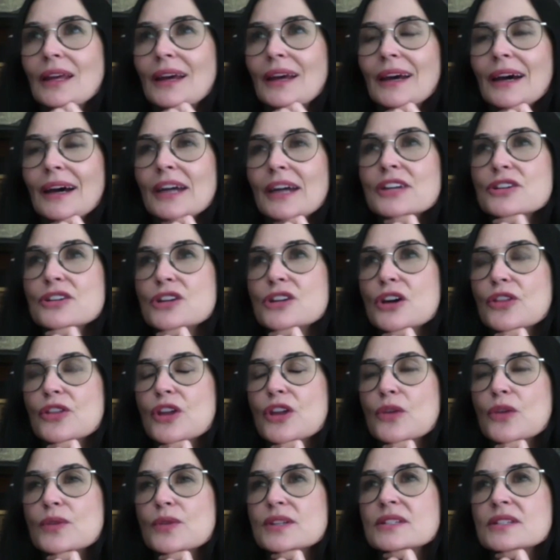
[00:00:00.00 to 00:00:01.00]
don't know,
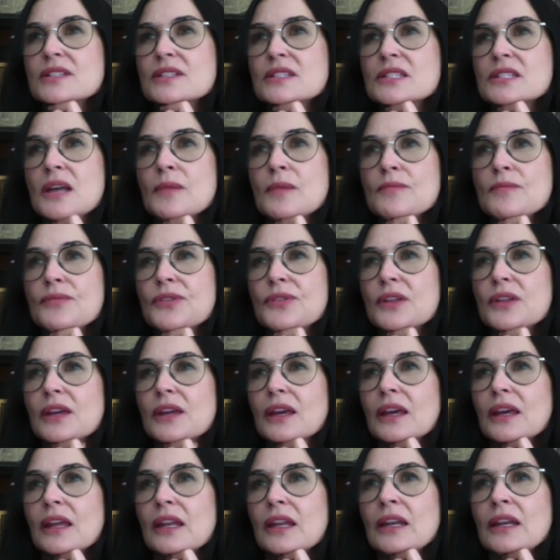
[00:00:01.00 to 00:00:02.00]
there was something
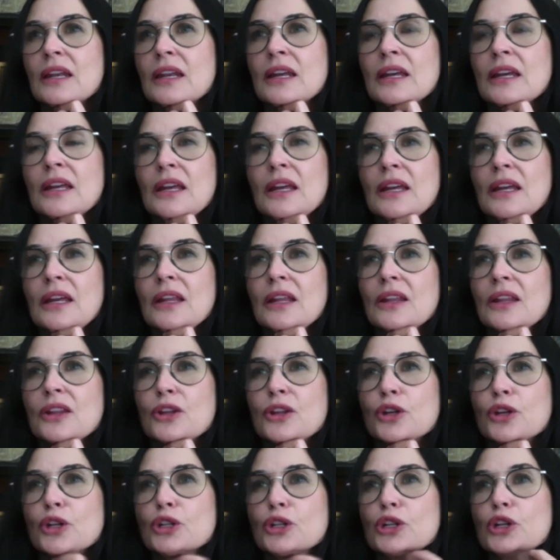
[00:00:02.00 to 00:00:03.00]
in
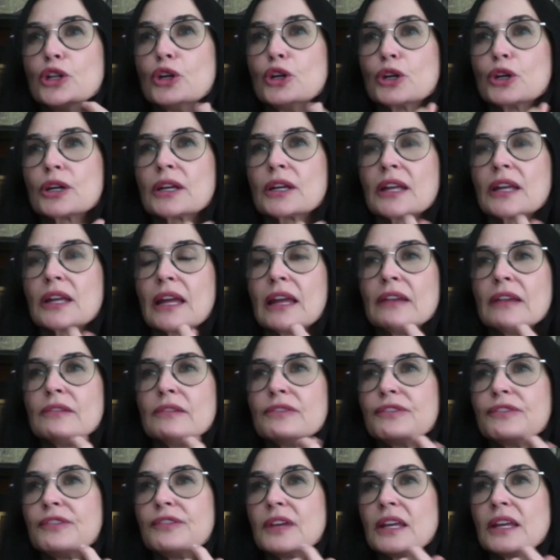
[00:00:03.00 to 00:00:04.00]
the look and
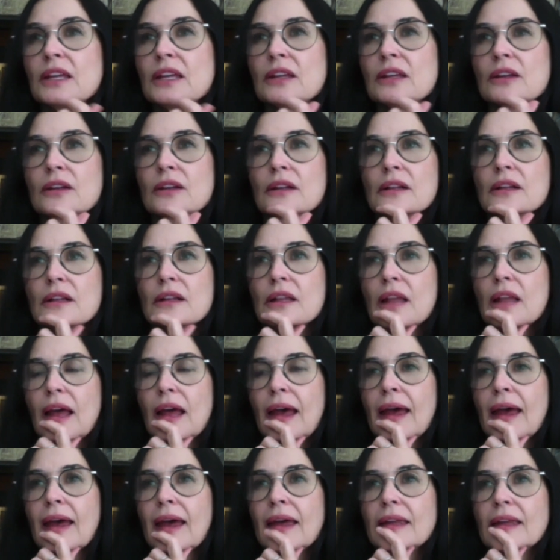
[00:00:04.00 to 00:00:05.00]
feel
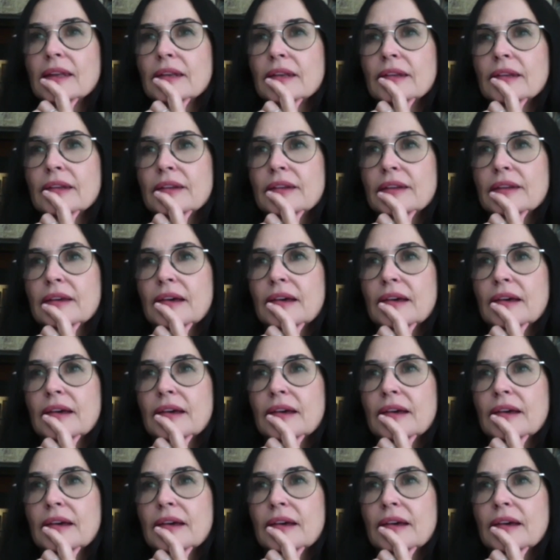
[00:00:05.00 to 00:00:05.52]
and